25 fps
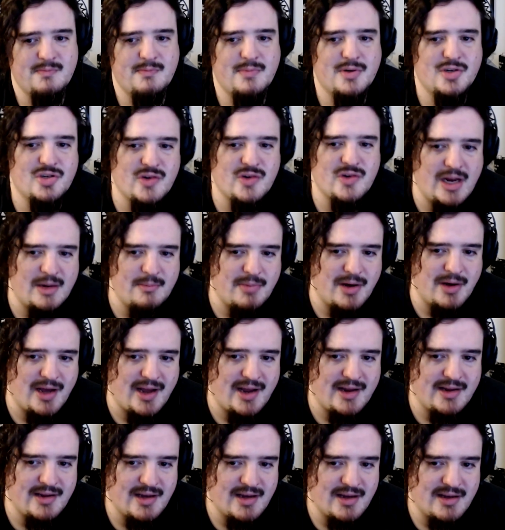portrayed
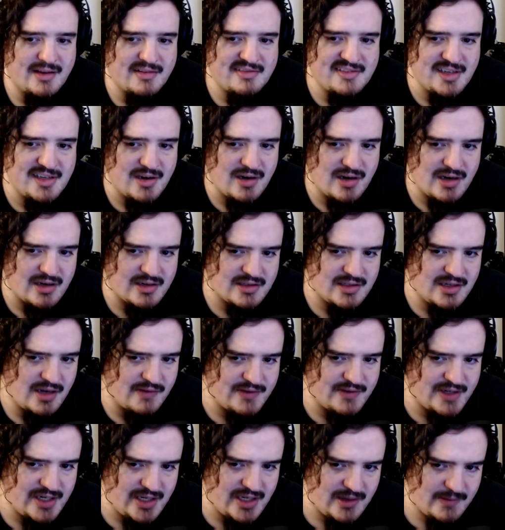by Sierra
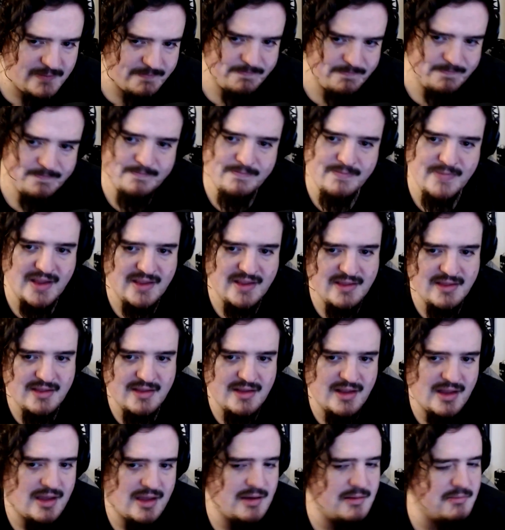Coveney.
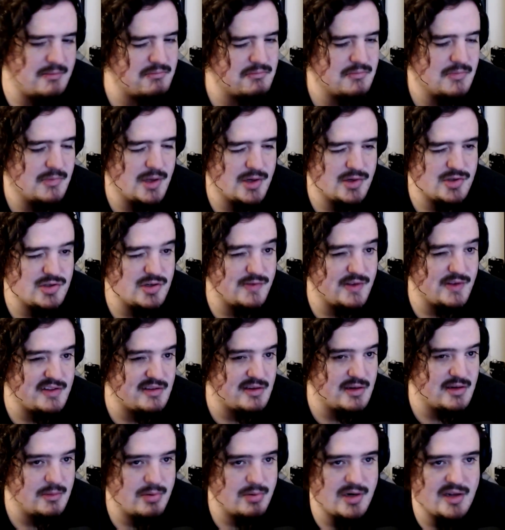I'm not sure if that's
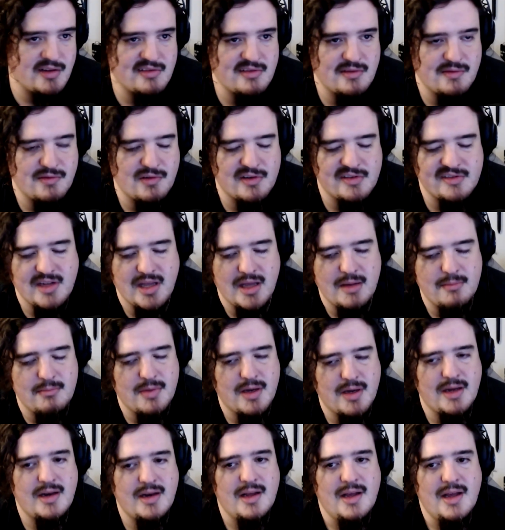how you pronounce the first name,
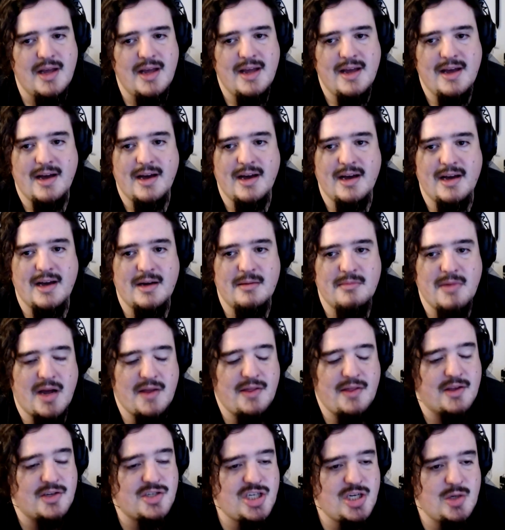but
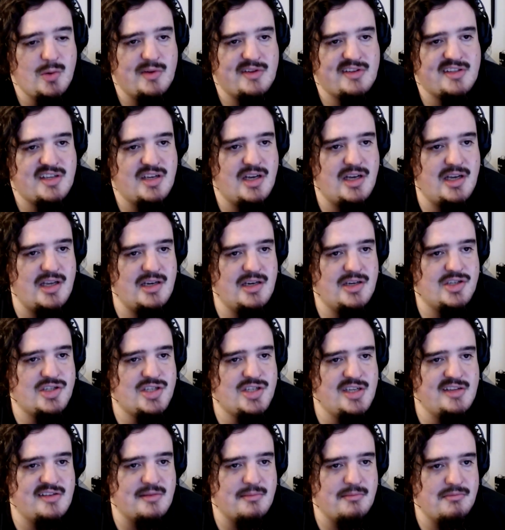I thought she was good.
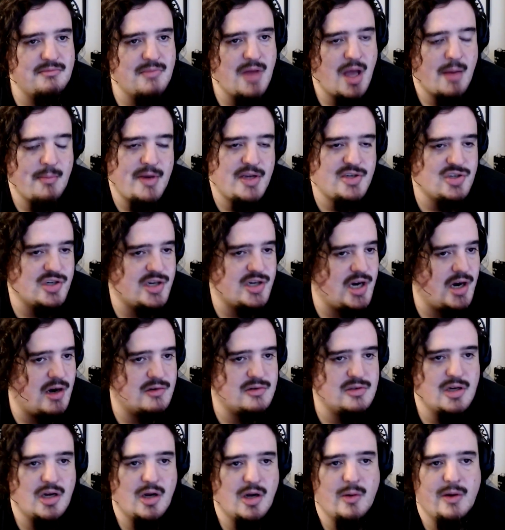She's a major
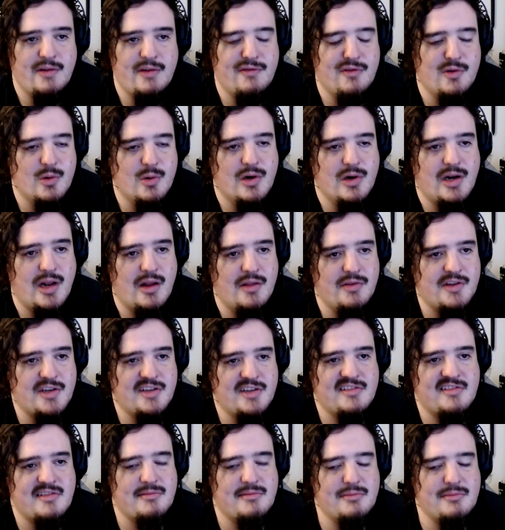character going forward. I don't
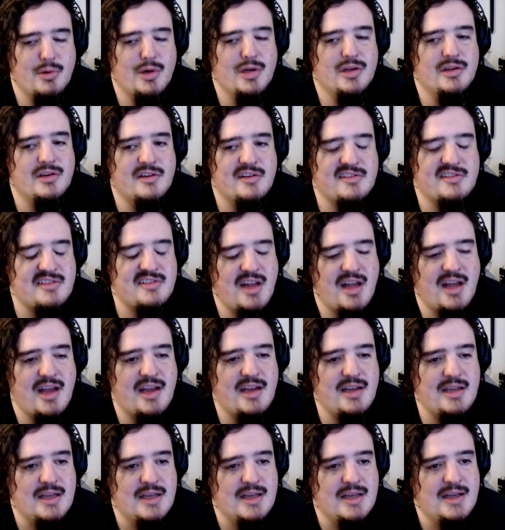think it's a spoiler to
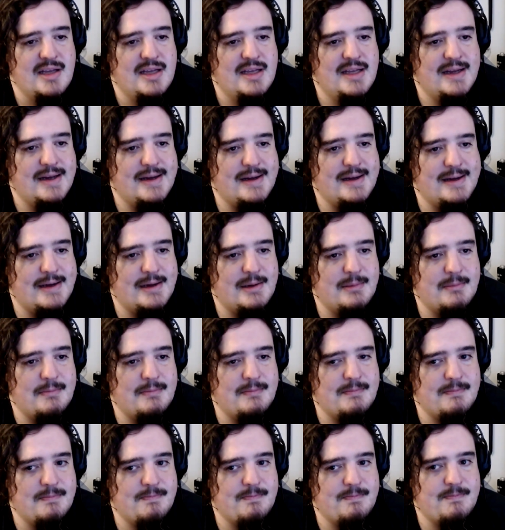say.
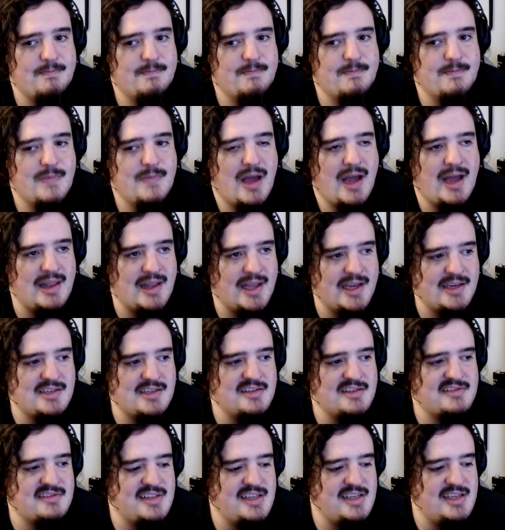I like
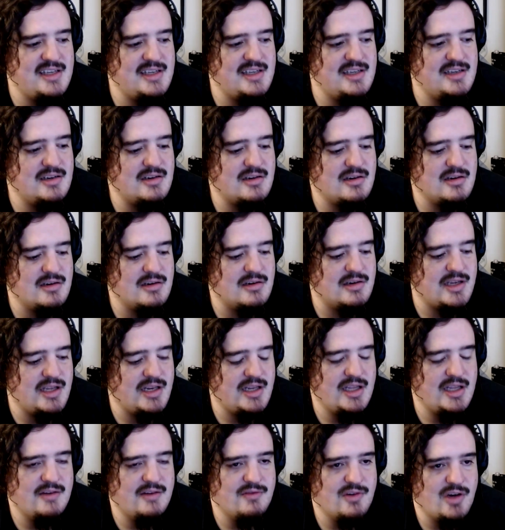to see her
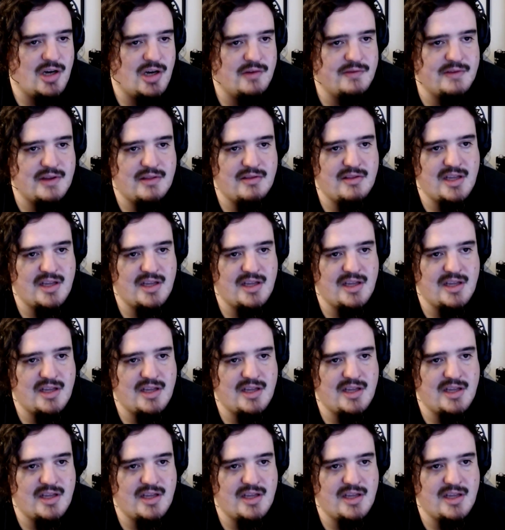getting involved in